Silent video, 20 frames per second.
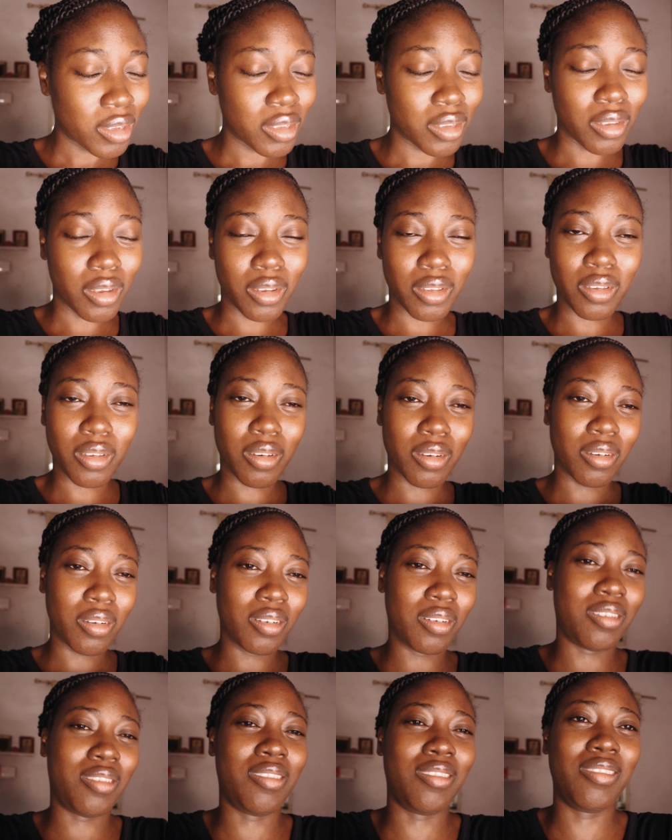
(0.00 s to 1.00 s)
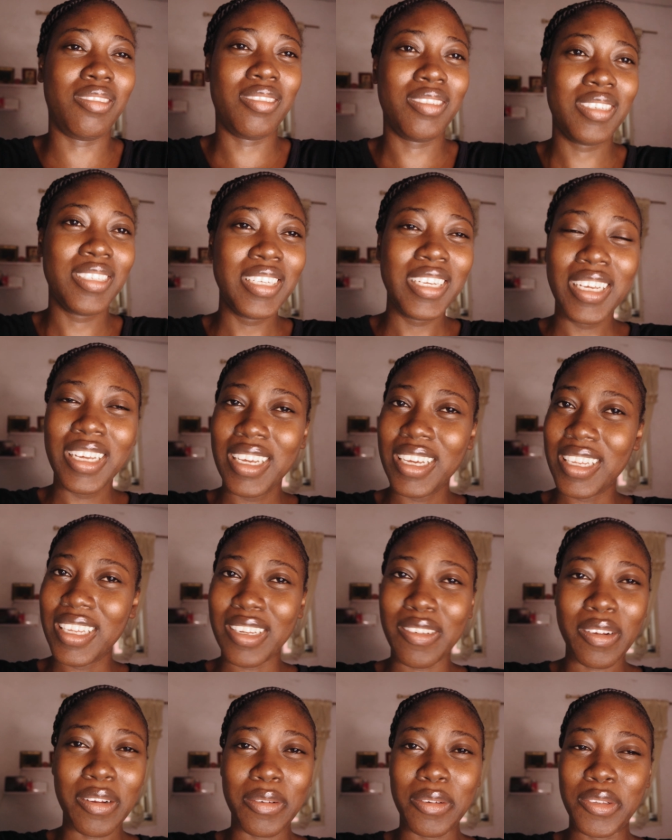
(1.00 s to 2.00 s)
Yeah, yeah.
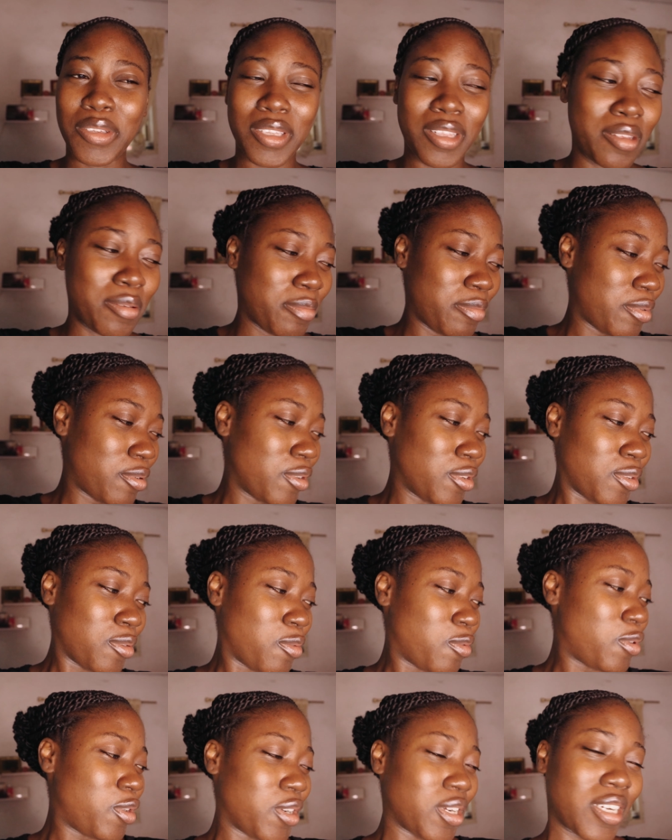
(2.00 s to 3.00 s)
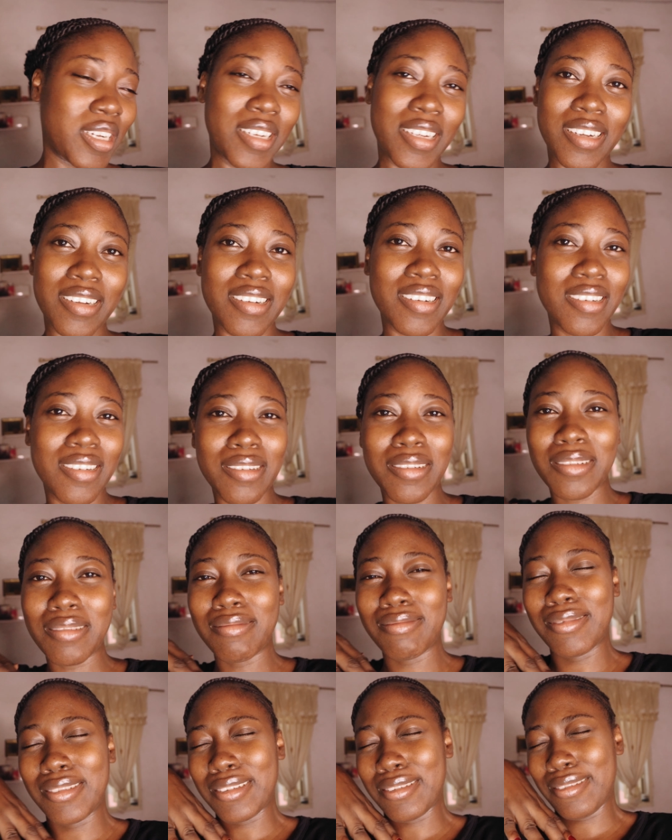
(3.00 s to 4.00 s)
I'm not going to sleep because work
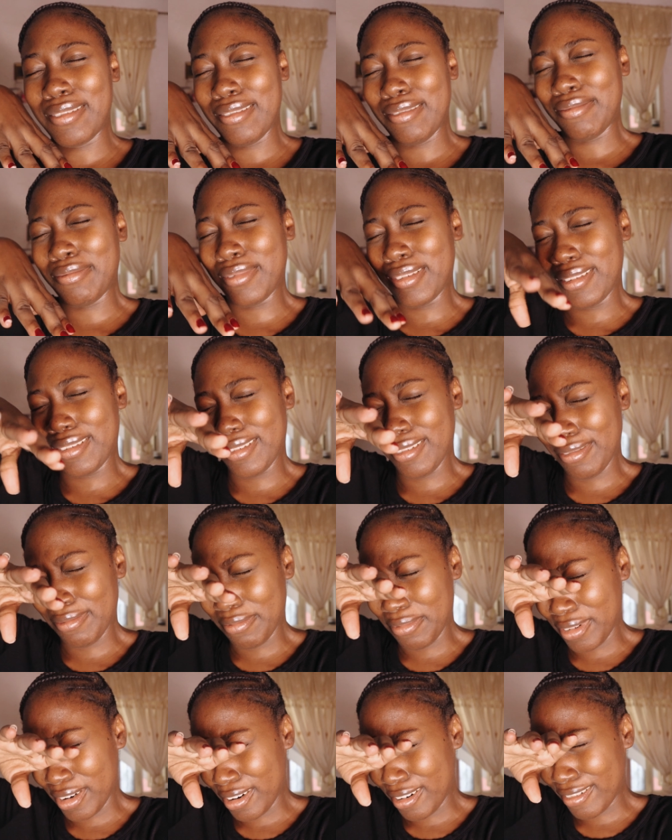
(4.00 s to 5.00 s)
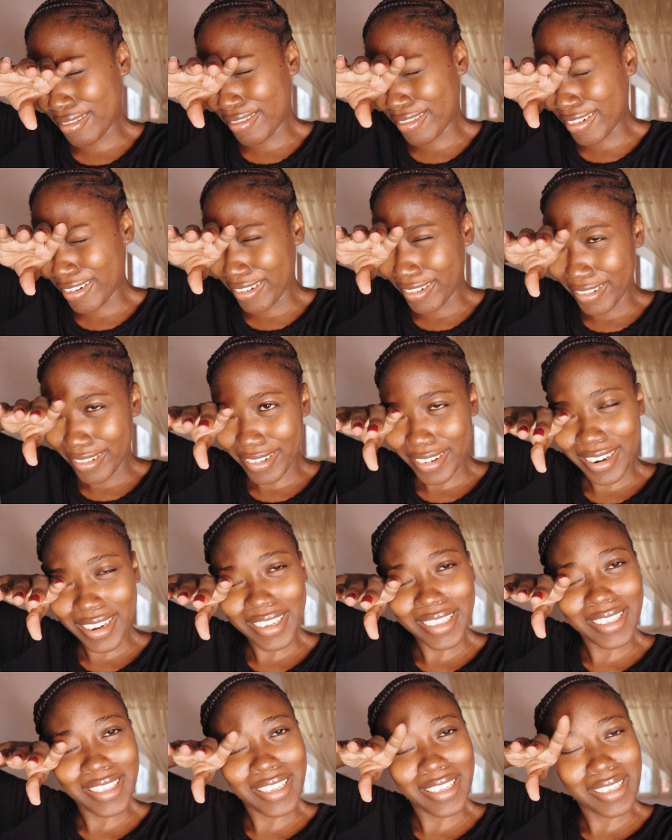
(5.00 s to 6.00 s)
resumes tomorrow.
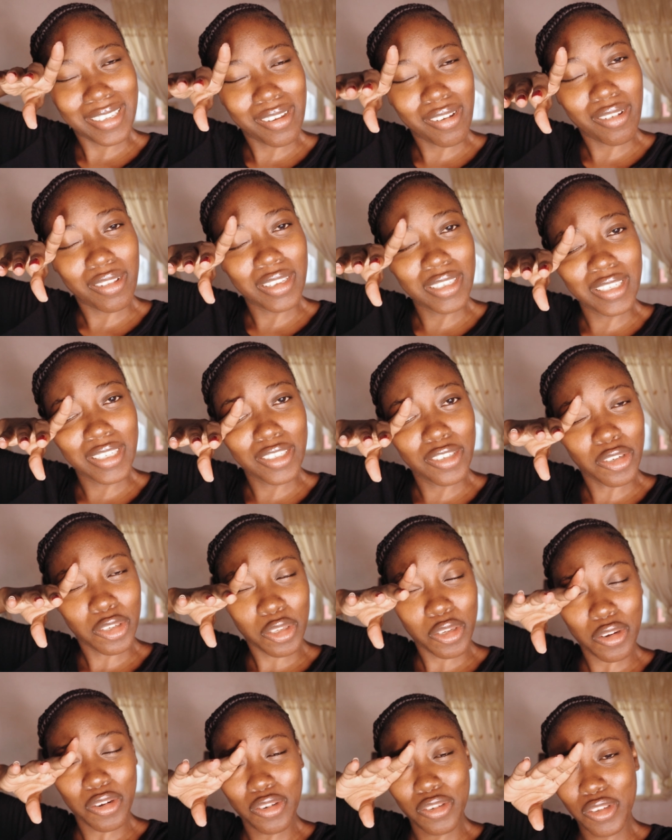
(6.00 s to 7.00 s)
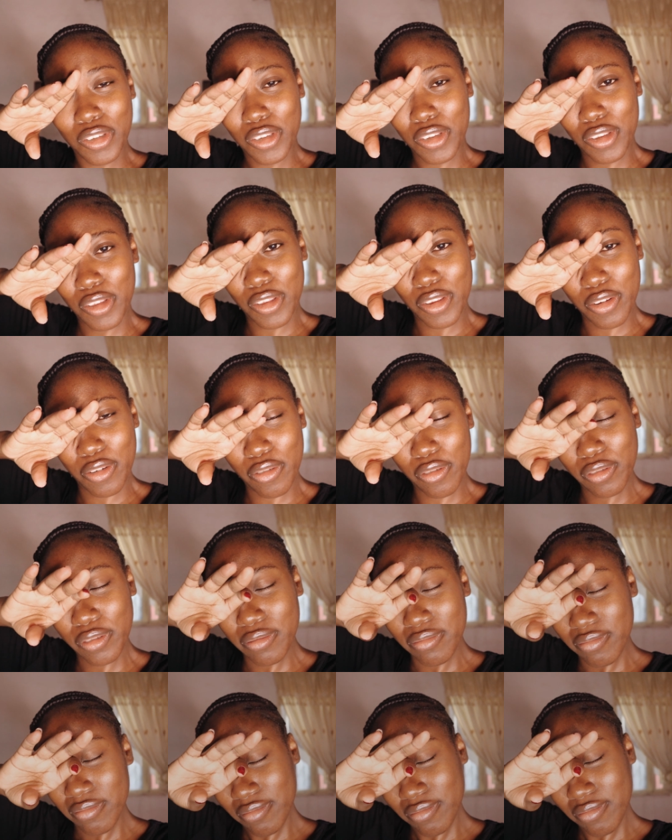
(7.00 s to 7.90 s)
God, this holiday just continue.